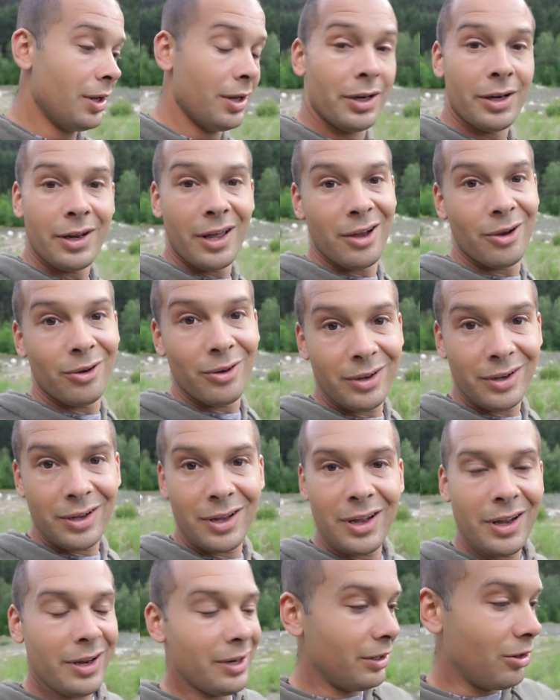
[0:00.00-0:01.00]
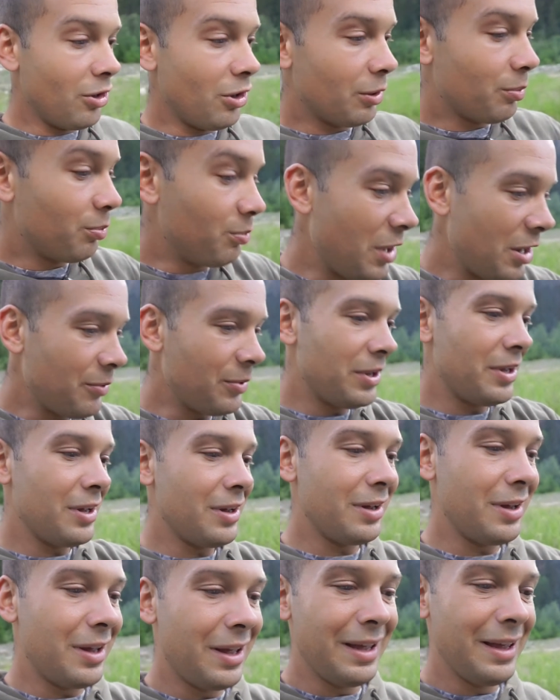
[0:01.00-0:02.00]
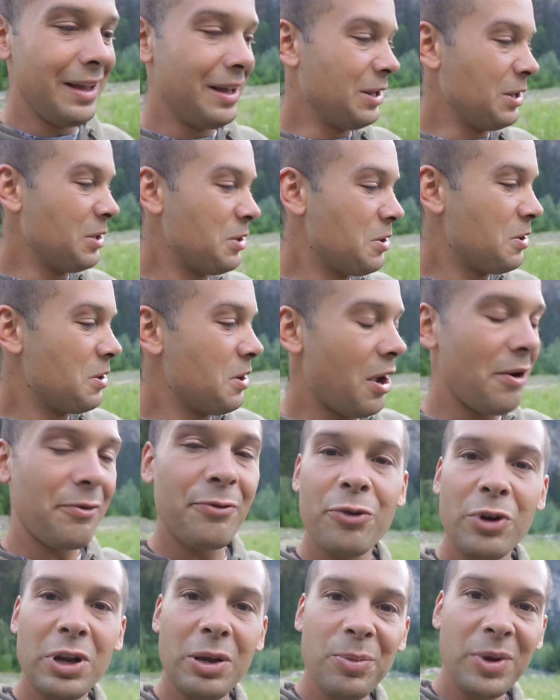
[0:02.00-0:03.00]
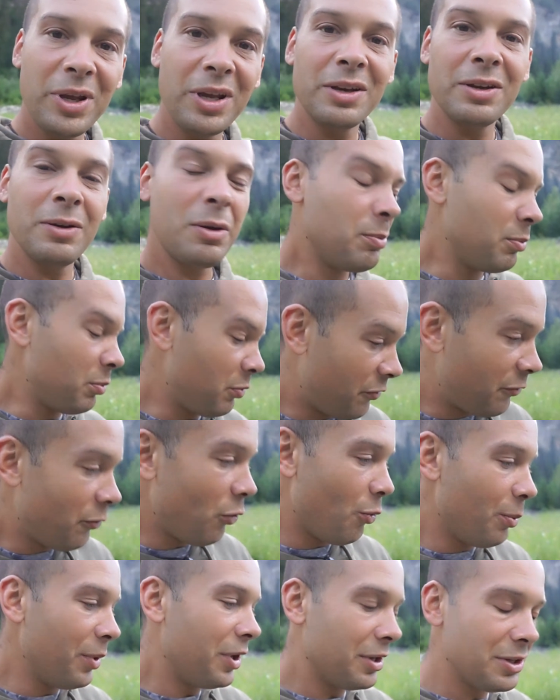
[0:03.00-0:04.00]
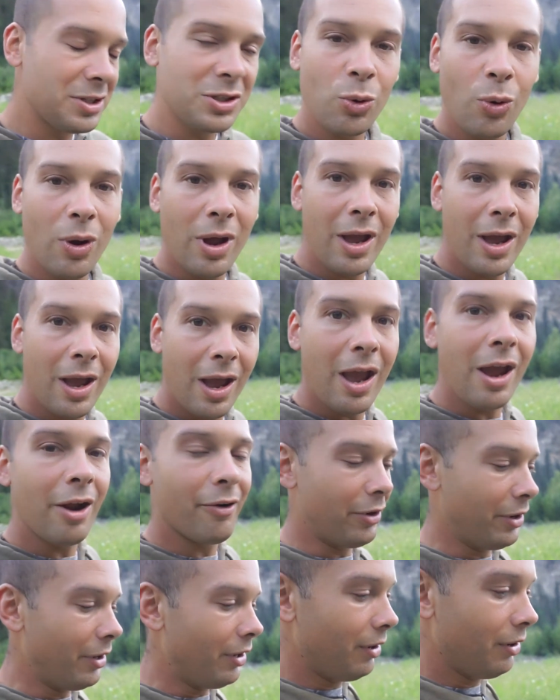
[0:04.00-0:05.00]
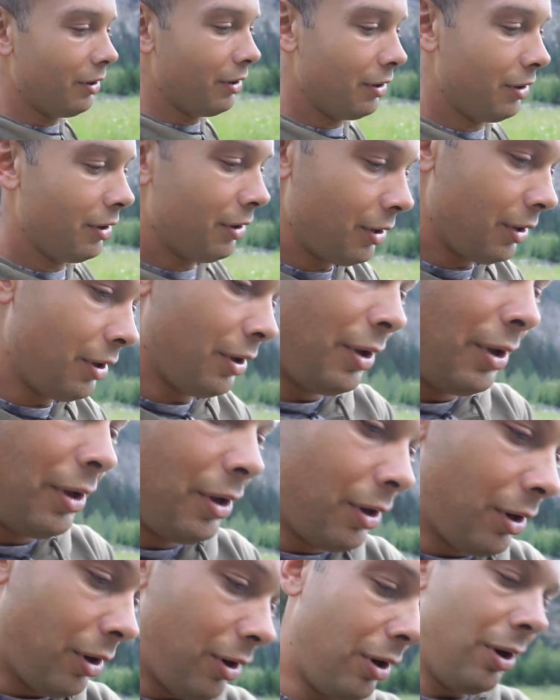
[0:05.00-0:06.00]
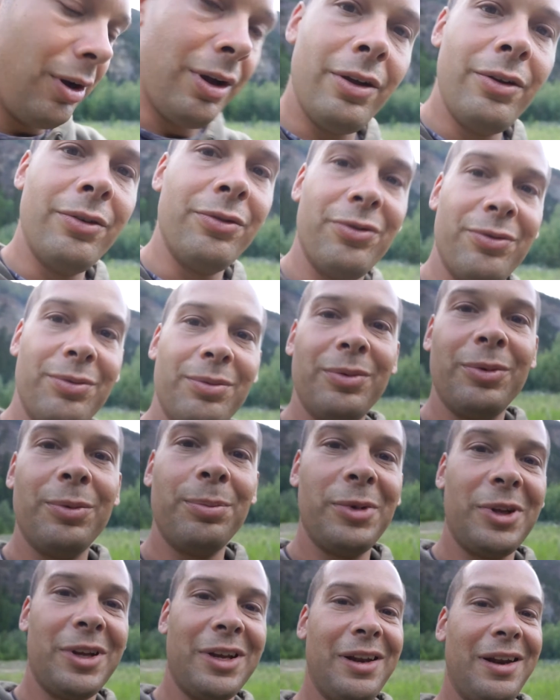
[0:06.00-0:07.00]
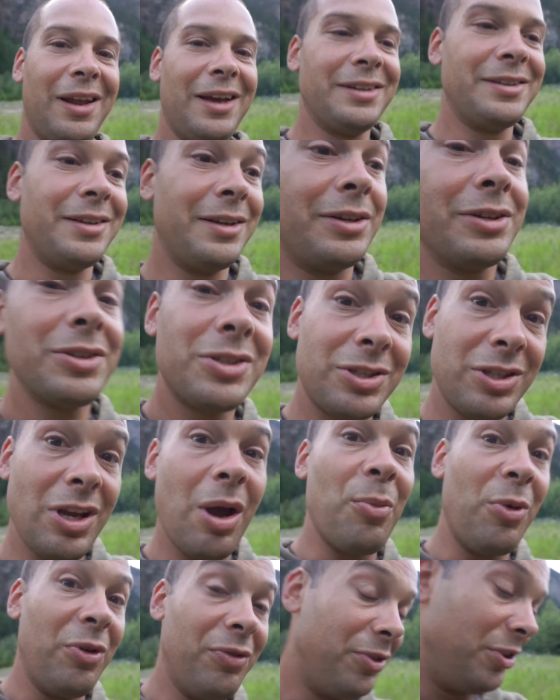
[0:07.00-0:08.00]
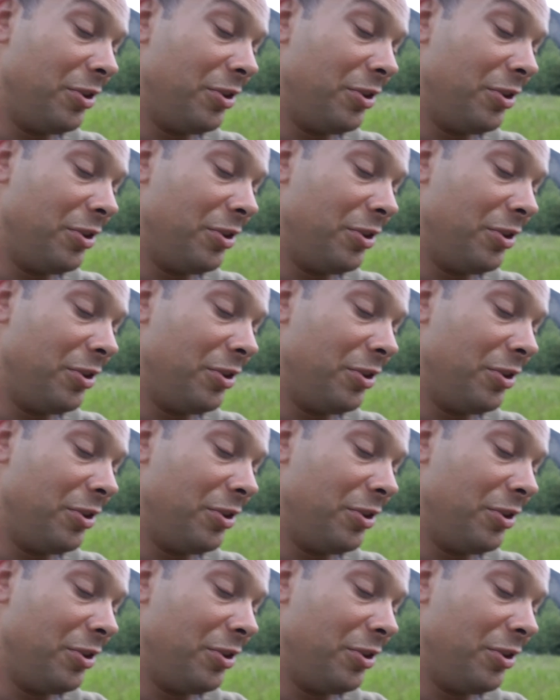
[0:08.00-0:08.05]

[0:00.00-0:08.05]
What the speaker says: Now, in like maybe a 4 meter square area, I've collected some of